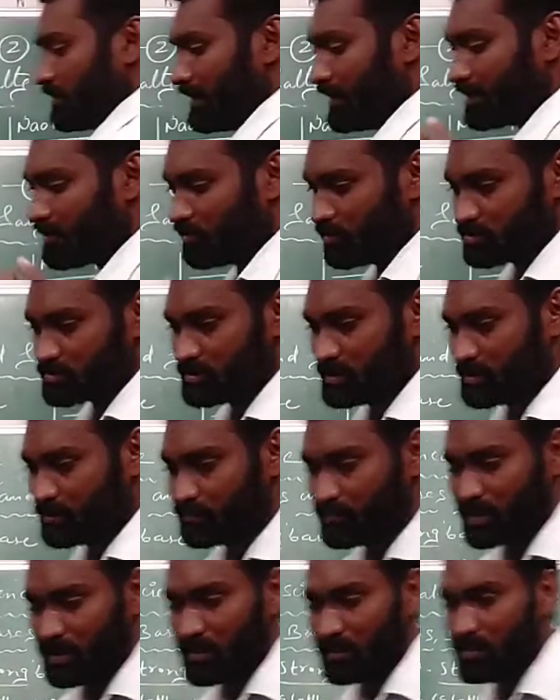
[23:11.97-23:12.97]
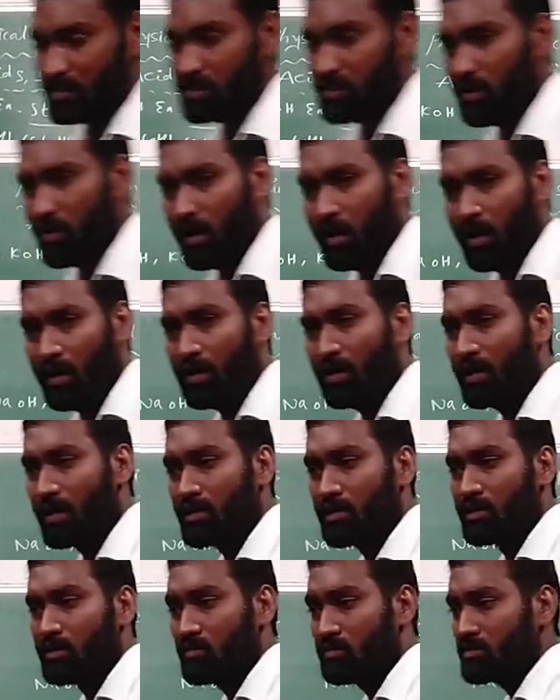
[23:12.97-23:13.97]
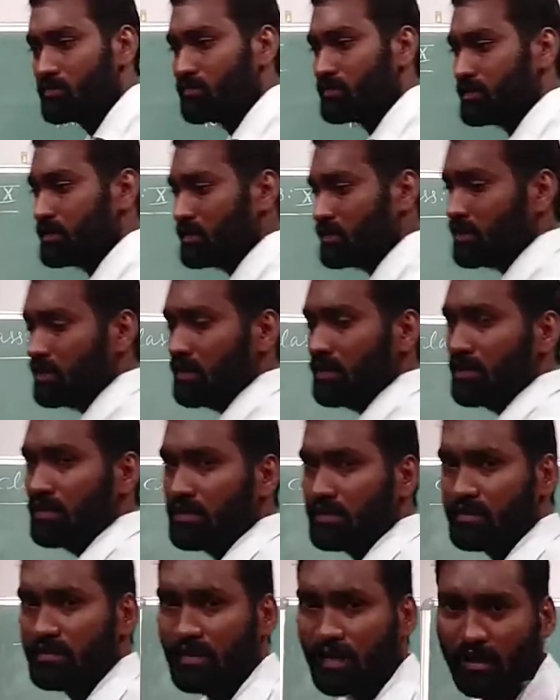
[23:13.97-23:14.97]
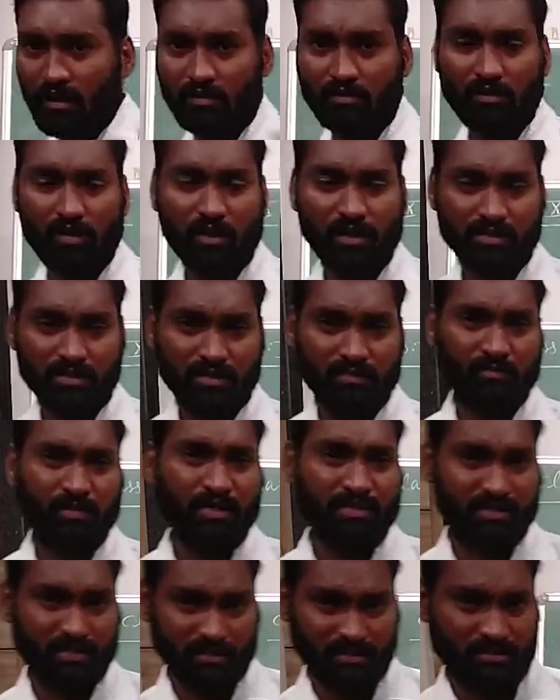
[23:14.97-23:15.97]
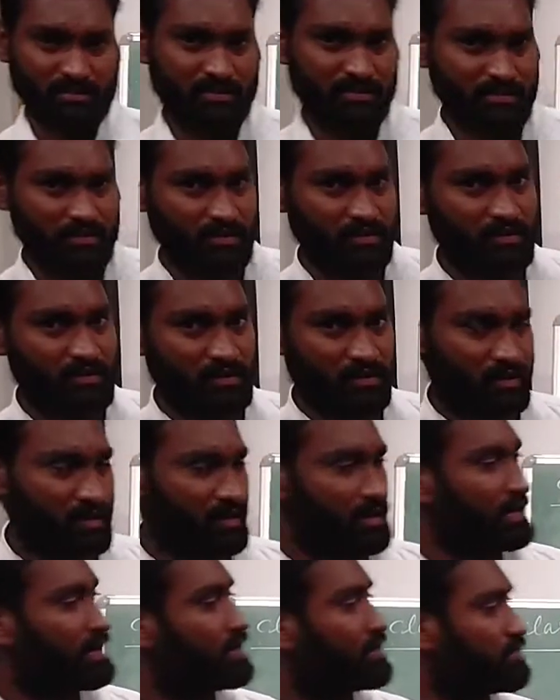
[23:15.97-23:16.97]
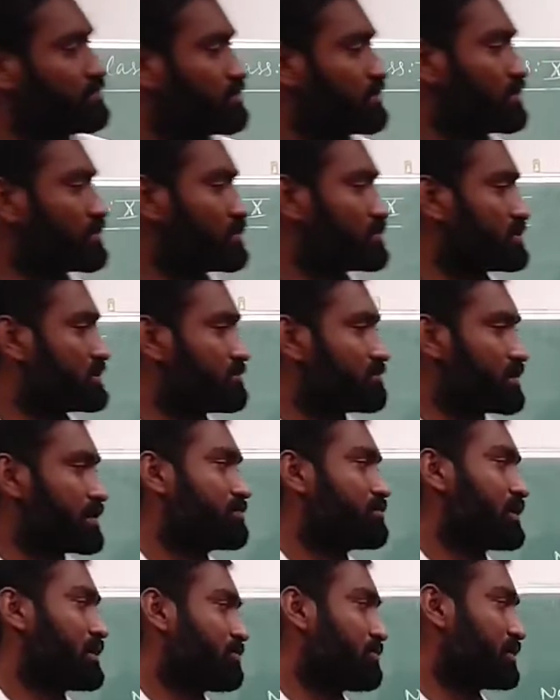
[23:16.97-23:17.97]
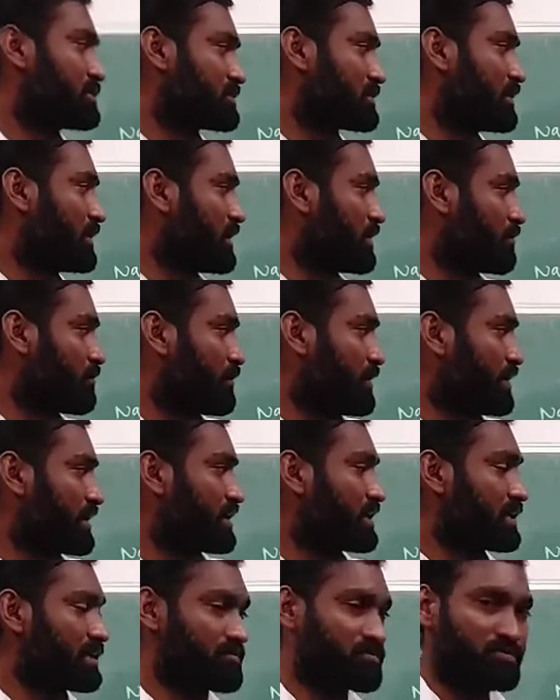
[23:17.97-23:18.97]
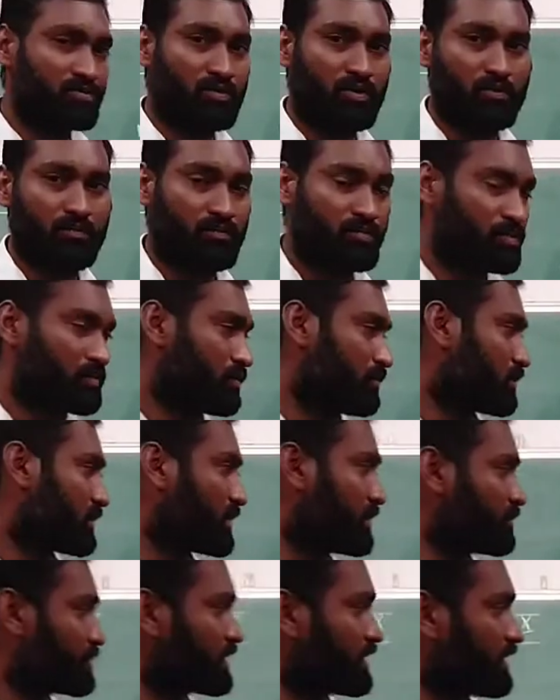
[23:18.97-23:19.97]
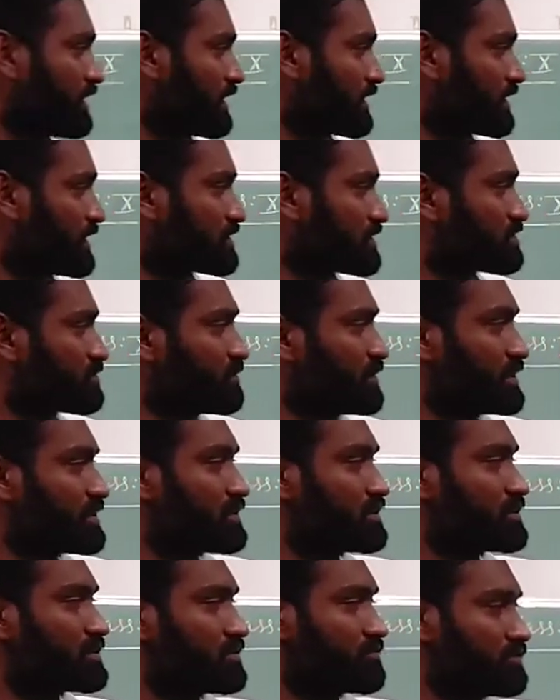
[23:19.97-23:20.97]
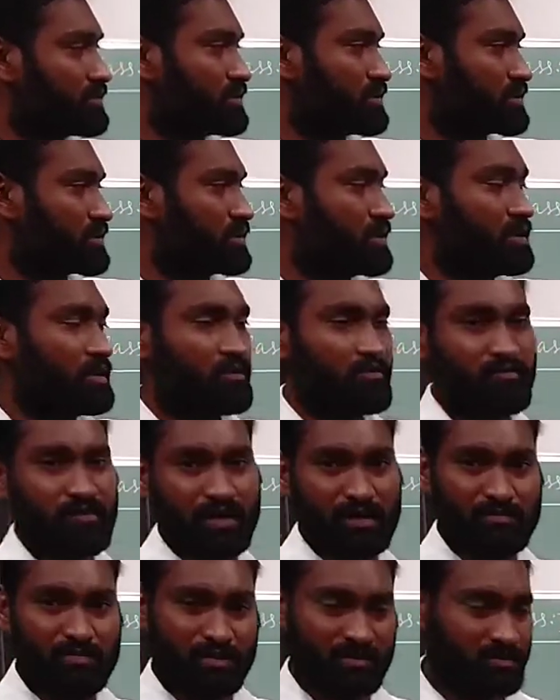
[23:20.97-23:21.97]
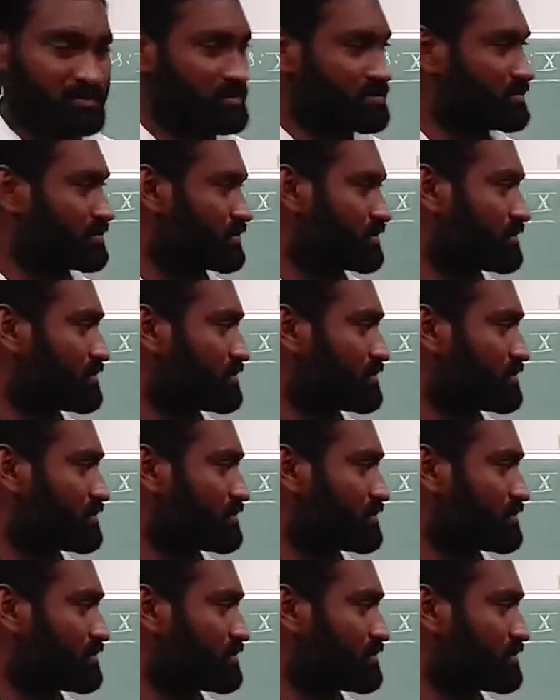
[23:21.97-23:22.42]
hydroxide. These are all used for the alcohol as a basis, and we are using different purpose. Making of soap, okay, and also making of fibers.